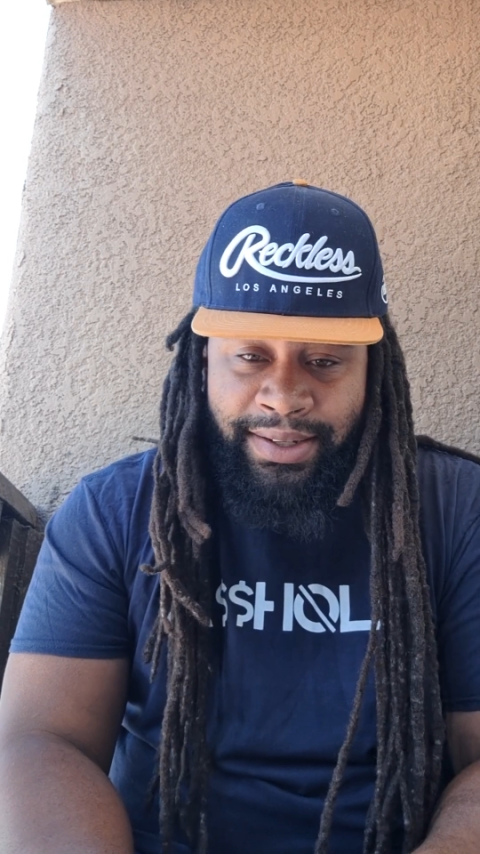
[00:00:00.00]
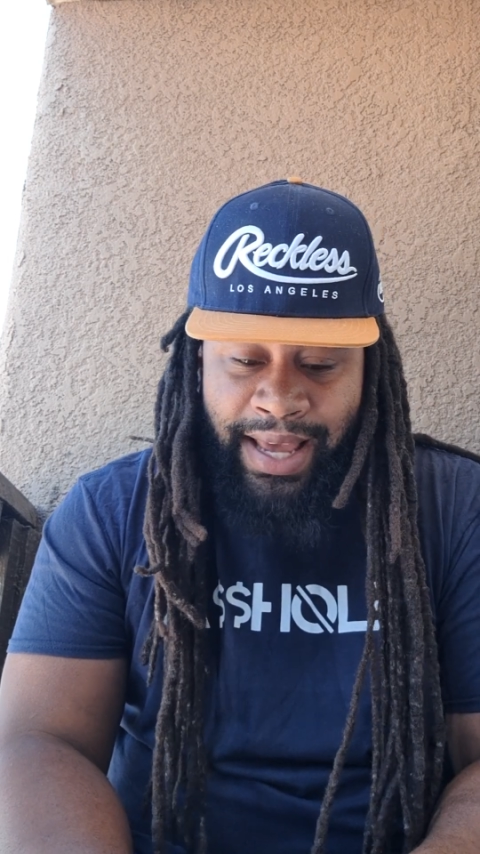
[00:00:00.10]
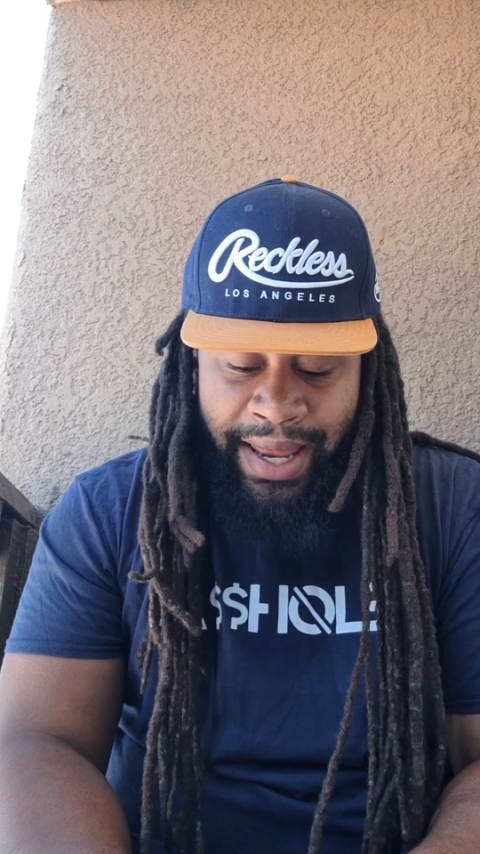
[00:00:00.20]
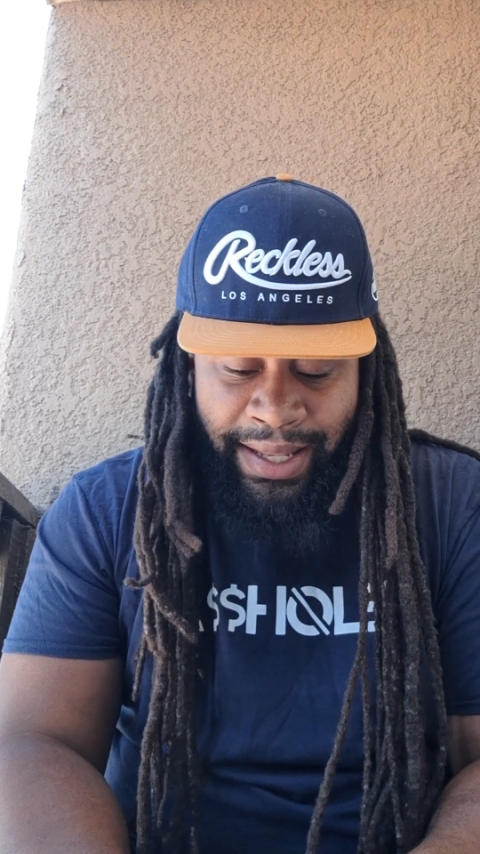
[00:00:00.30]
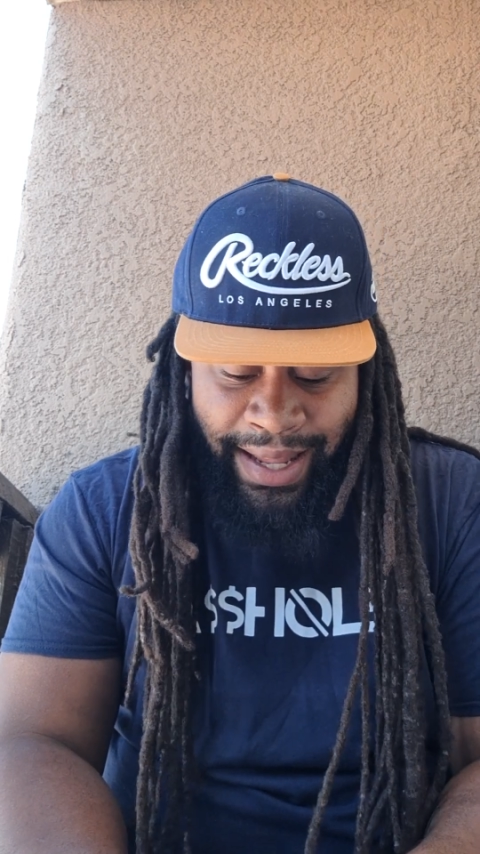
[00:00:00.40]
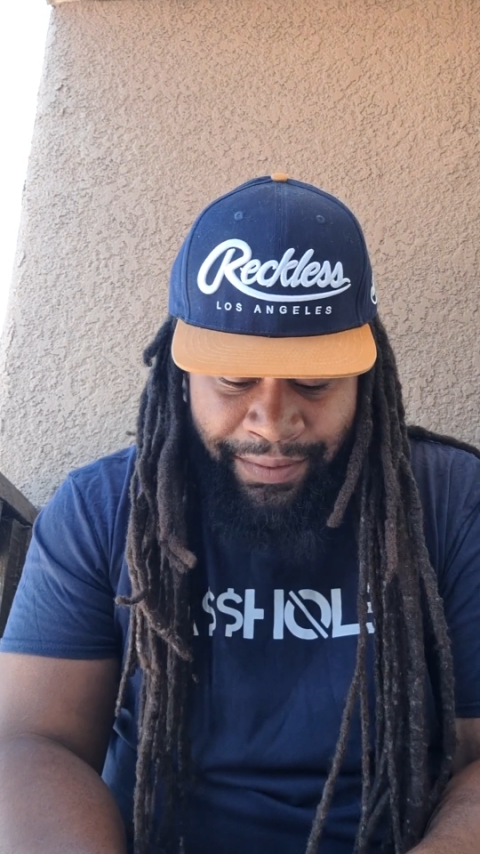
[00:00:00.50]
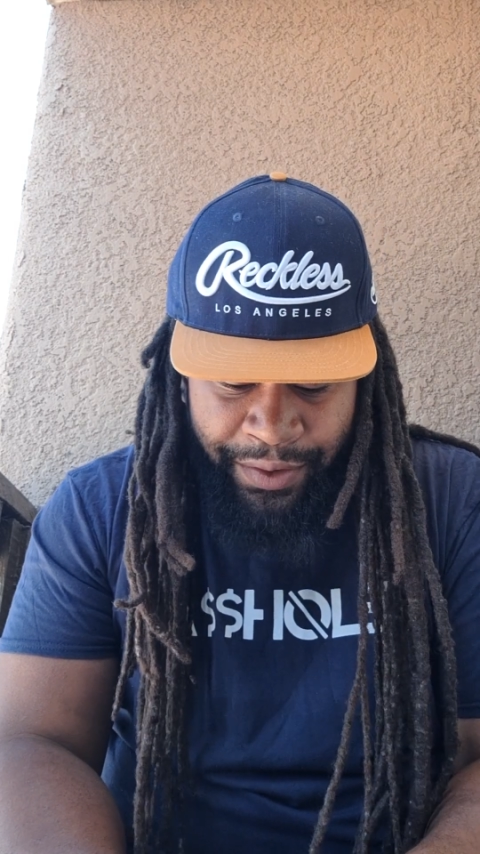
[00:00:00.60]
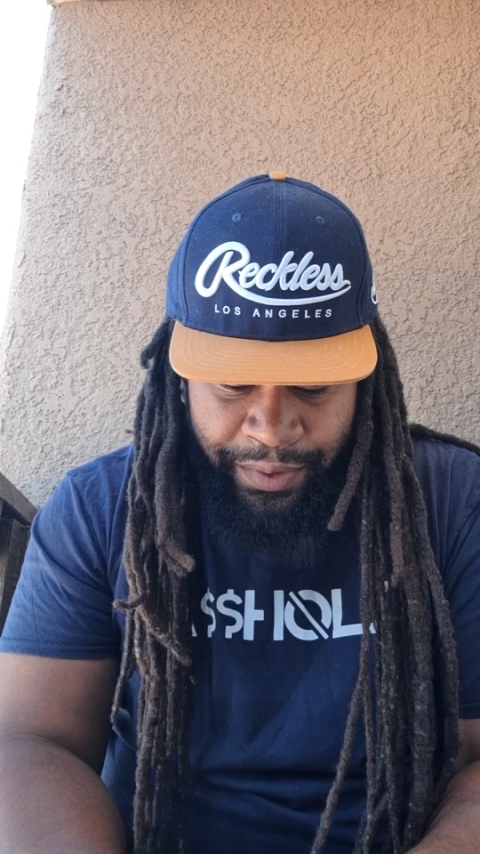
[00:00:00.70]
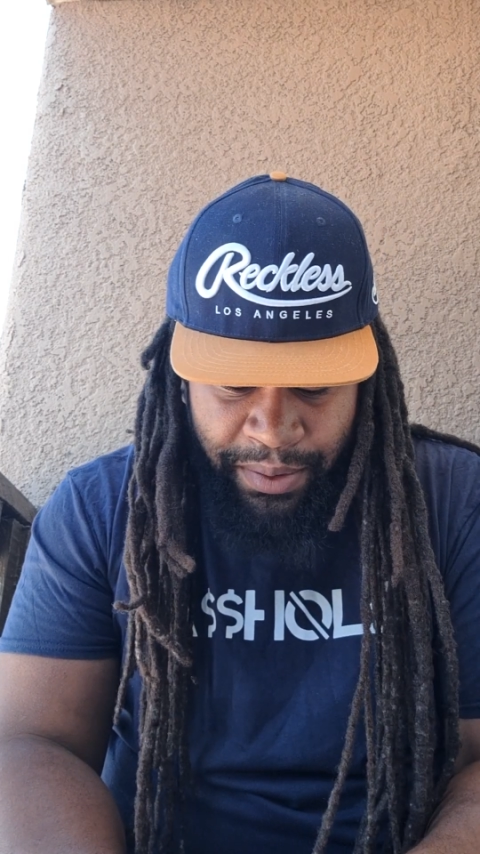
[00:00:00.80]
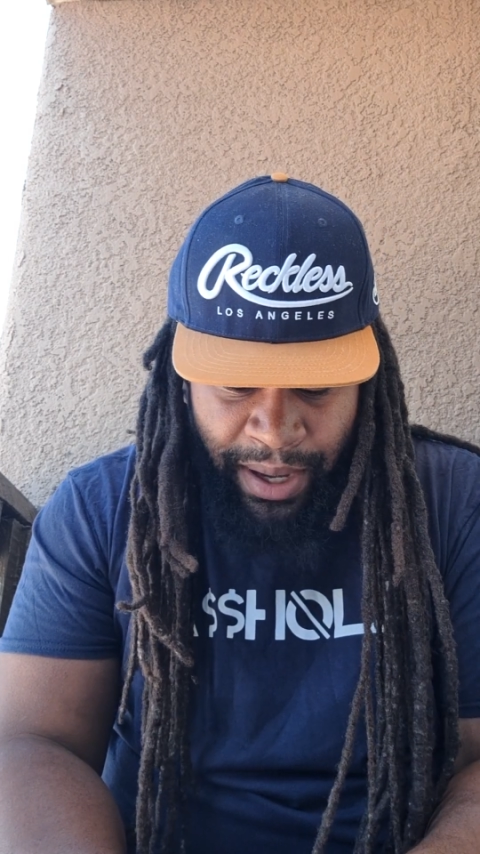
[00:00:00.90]
She's had
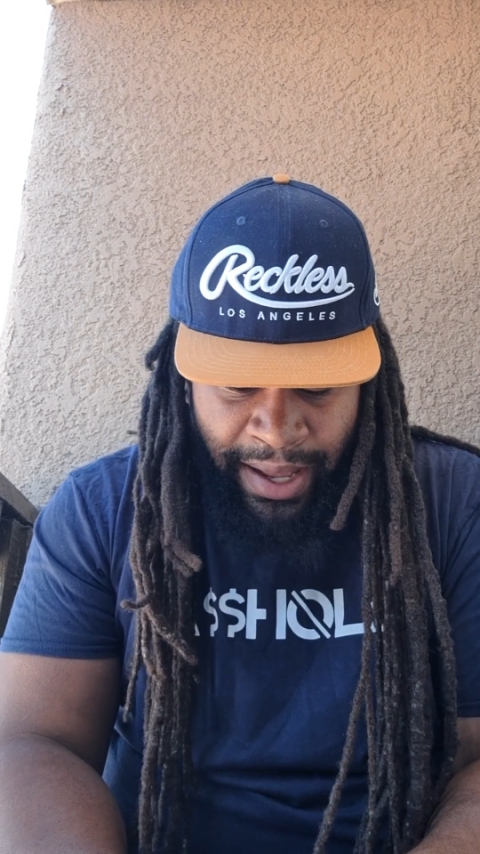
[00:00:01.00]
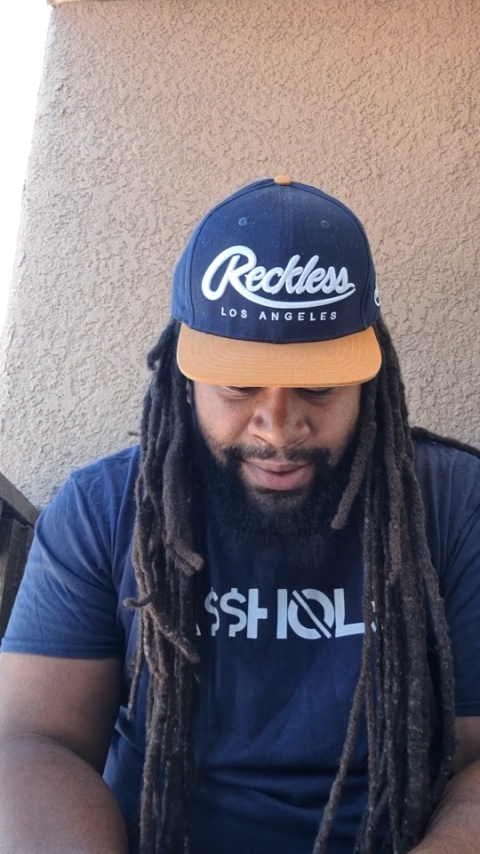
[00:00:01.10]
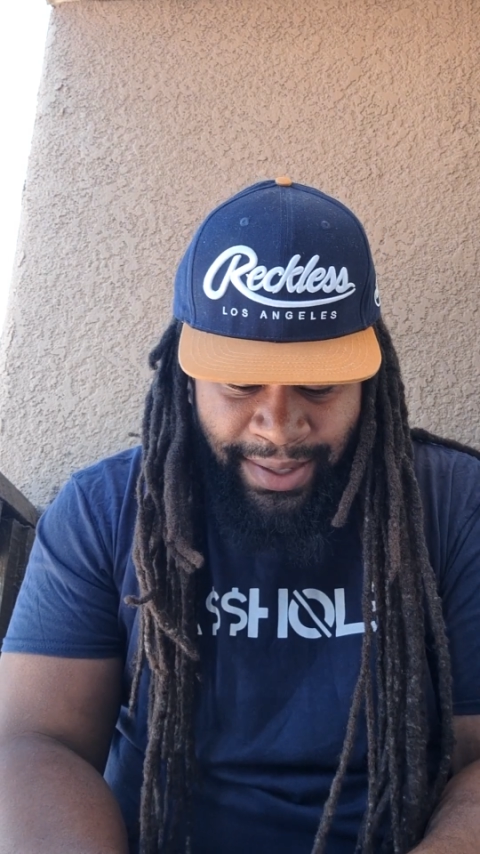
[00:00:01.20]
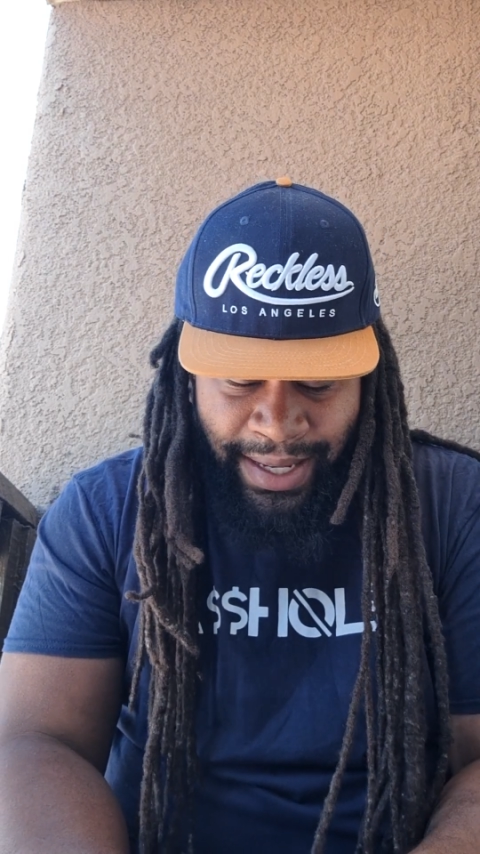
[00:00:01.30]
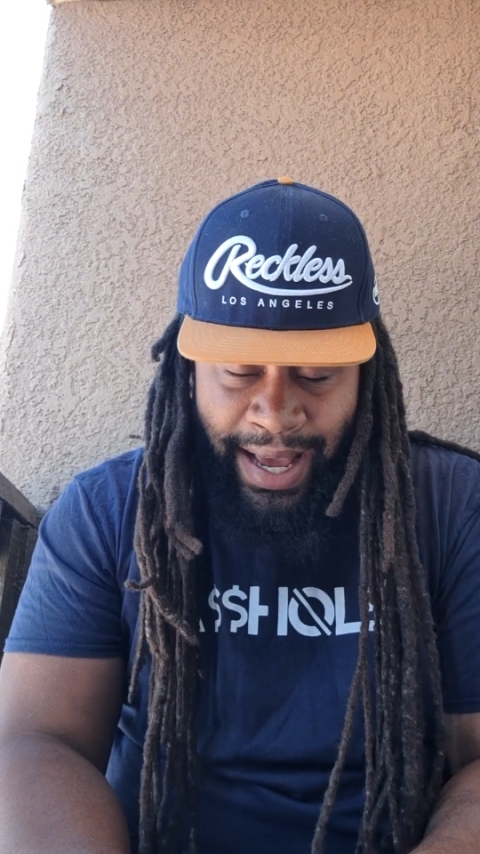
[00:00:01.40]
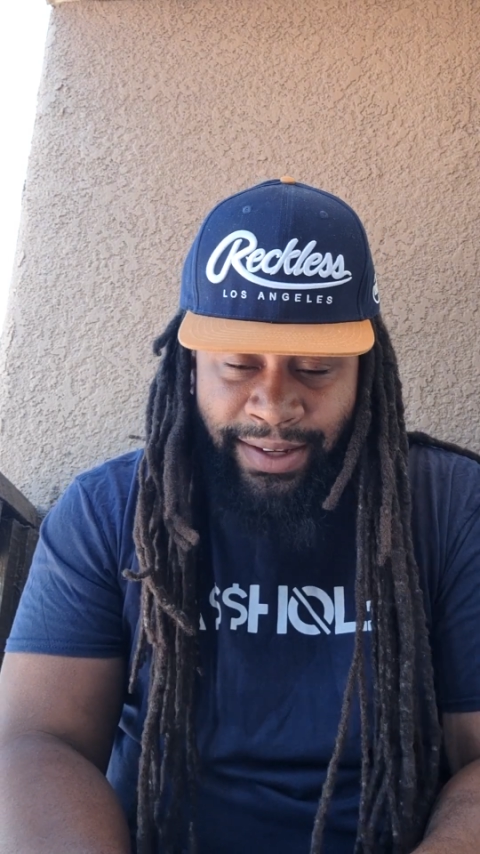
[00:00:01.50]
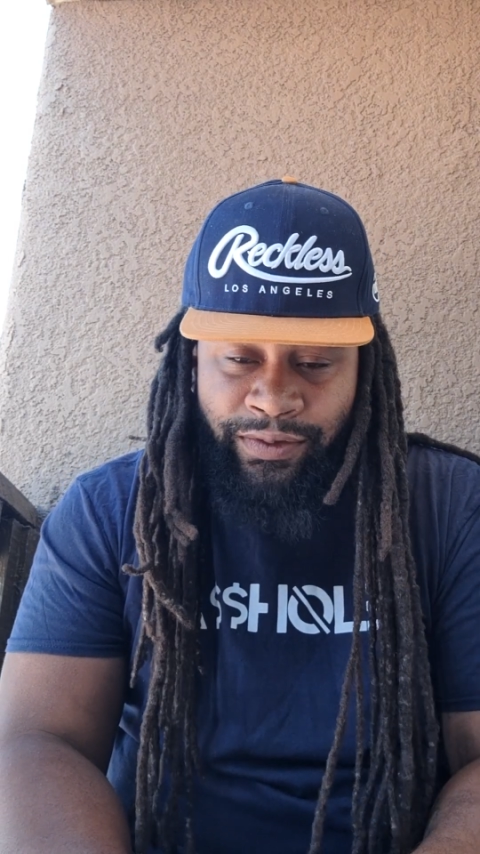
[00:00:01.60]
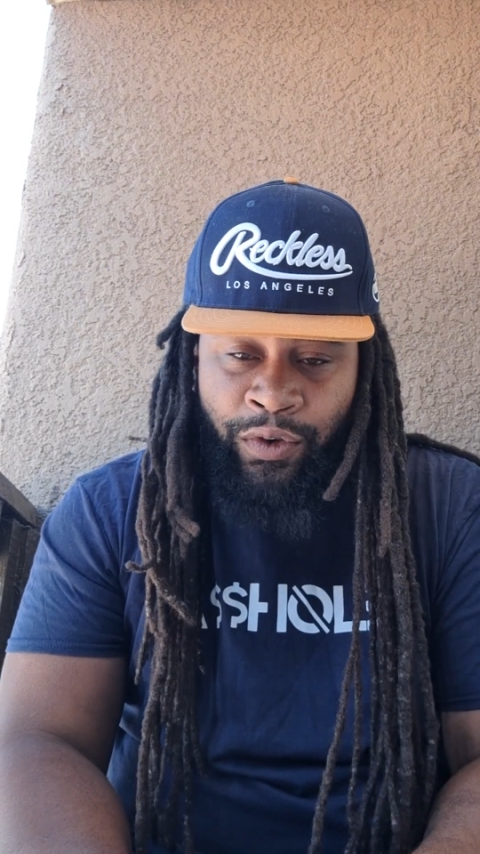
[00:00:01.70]
11 rebounds the last